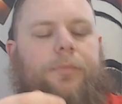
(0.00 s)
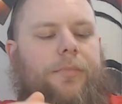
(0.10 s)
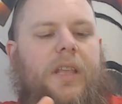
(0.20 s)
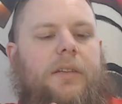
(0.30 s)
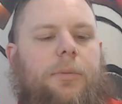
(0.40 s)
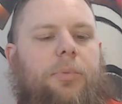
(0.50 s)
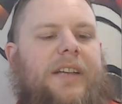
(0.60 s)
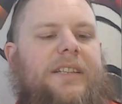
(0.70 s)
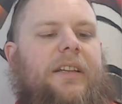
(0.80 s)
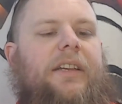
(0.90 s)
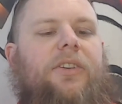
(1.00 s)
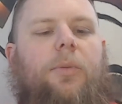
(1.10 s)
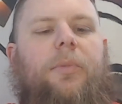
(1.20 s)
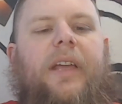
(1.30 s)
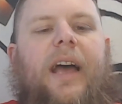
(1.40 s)
Surprisingly,
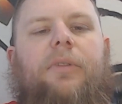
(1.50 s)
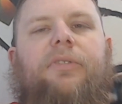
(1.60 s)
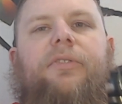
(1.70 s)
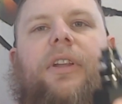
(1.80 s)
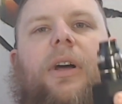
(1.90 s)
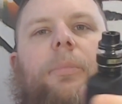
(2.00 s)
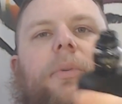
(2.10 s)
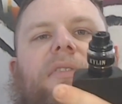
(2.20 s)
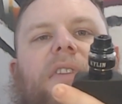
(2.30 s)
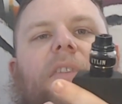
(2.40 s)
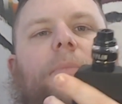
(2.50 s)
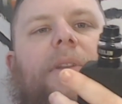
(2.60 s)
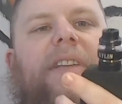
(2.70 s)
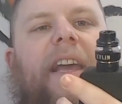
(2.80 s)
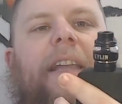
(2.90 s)
normally I would fill up a 5 mil
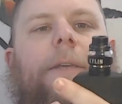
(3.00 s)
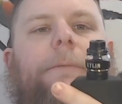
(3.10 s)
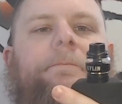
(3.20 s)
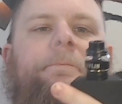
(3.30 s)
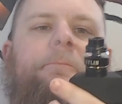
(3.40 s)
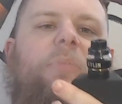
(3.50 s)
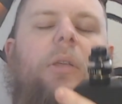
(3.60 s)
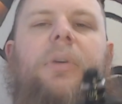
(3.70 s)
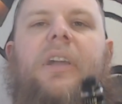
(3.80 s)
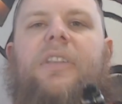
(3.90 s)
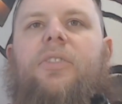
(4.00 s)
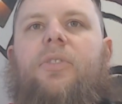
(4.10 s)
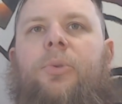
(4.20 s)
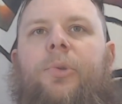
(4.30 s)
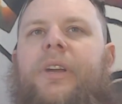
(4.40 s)
tank probably
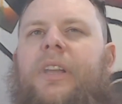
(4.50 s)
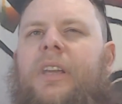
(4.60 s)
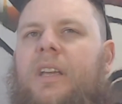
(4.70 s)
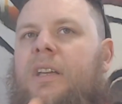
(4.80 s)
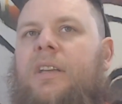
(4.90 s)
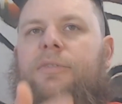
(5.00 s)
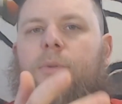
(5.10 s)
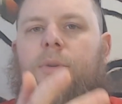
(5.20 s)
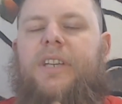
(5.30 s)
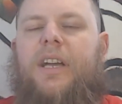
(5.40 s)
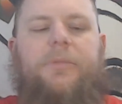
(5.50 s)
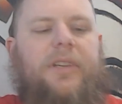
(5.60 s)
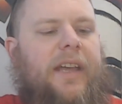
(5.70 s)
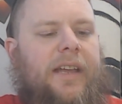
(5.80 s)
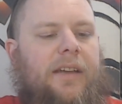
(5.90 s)
3-4 times a
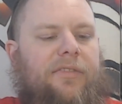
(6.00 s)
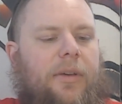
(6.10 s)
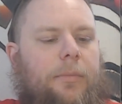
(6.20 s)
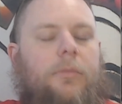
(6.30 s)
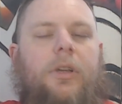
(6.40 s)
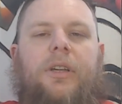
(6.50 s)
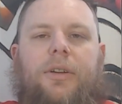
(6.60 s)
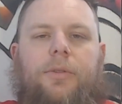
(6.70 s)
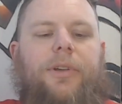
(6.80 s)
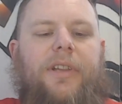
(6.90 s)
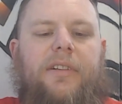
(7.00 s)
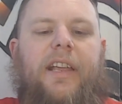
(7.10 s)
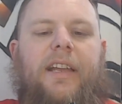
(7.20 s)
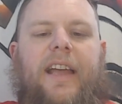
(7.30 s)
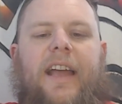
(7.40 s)
day if I'm really
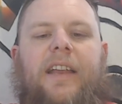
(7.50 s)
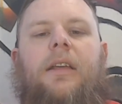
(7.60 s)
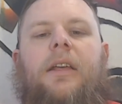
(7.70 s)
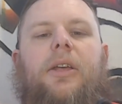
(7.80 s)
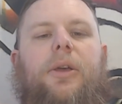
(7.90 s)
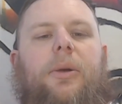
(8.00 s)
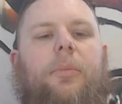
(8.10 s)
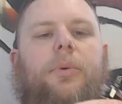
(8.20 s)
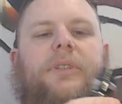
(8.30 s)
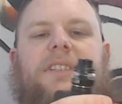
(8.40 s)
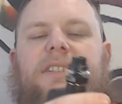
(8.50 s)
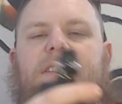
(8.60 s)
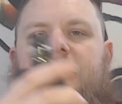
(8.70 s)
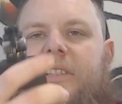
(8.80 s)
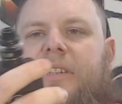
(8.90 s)
getting at it. But since it's
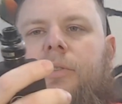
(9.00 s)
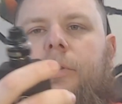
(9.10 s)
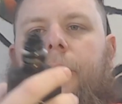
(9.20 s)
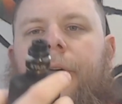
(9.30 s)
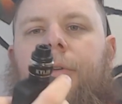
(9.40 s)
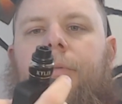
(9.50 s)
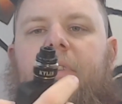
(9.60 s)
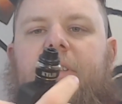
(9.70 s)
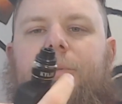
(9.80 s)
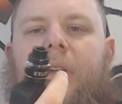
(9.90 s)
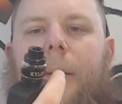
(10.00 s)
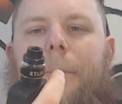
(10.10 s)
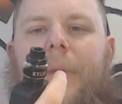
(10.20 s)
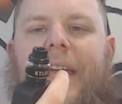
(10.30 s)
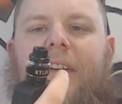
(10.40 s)
a single coil, this one I
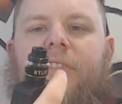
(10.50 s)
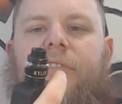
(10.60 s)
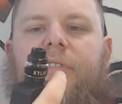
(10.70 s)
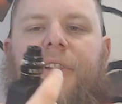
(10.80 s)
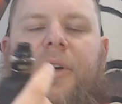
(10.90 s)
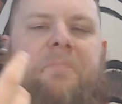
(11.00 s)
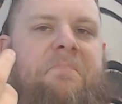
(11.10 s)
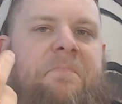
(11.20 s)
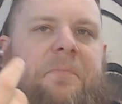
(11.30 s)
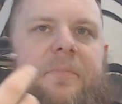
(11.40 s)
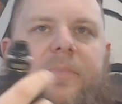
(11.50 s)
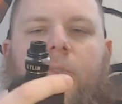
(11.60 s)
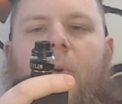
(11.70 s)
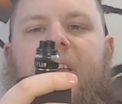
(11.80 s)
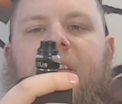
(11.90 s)
may have to fill up
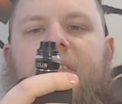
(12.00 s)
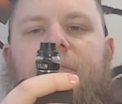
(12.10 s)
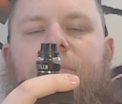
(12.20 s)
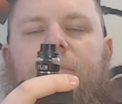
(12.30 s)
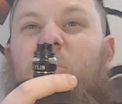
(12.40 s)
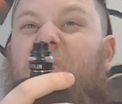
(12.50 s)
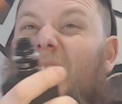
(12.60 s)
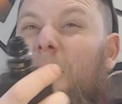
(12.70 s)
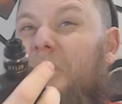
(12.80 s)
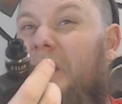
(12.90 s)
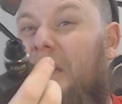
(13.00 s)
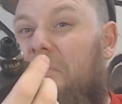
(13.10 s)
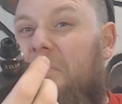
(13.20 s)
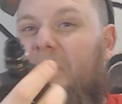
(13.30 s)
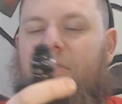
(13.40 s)
2-3 times a day
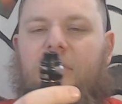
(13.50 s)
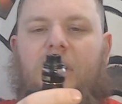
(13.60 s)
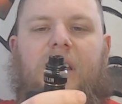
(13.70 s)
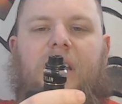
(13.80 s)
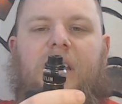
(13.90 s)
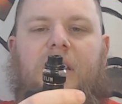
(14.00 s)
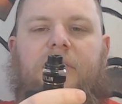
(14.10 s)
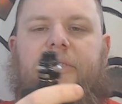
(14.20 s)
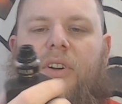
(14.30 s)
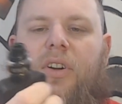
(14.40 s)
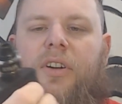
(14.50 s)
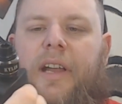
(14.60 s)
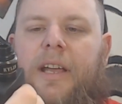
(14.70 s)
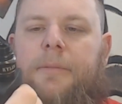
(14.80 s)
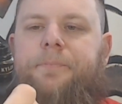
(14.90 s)
if it's a hard day.